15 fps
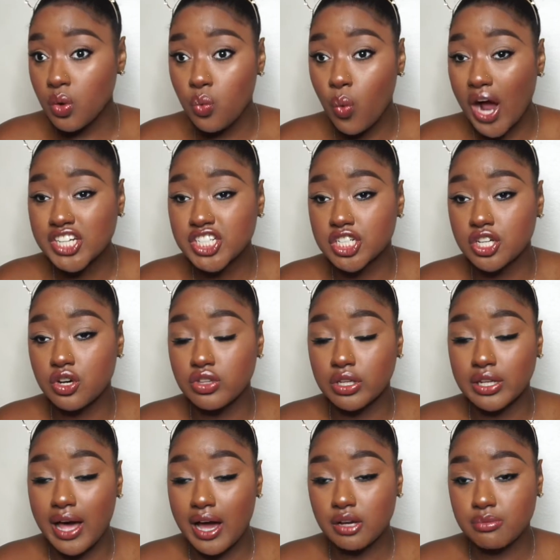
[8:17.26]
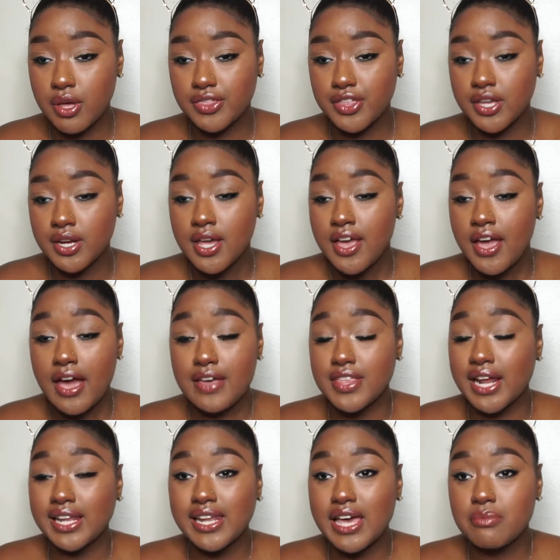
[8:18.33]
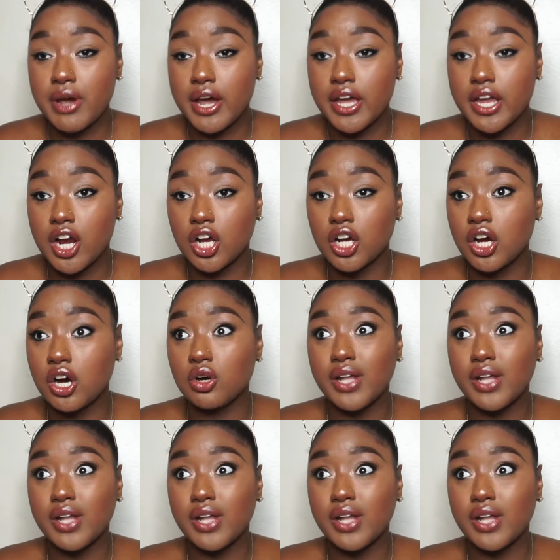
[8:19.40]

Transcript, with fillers: wash and go, the LOC method, and then I let my hair go.